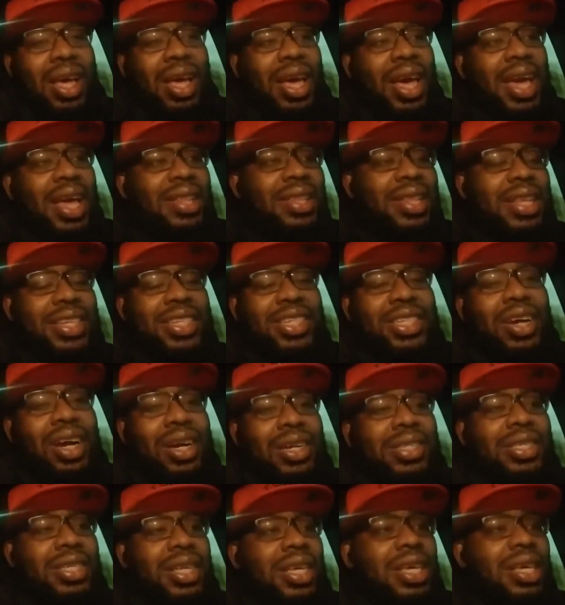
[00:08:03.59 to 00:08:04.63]
And this young
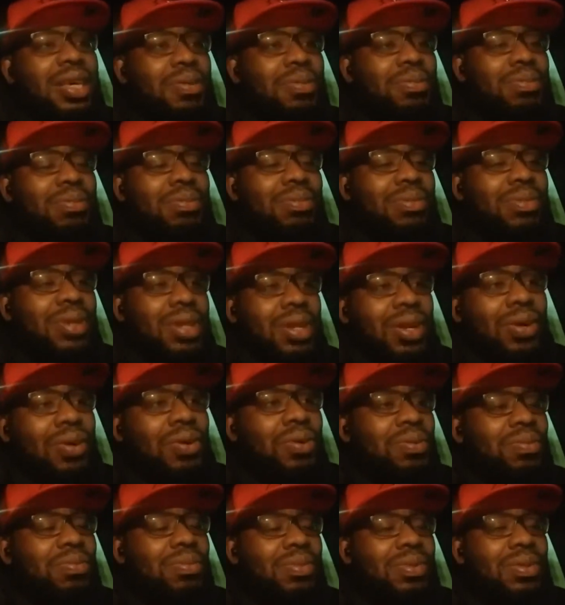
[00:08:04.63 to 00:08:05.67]
team, you know,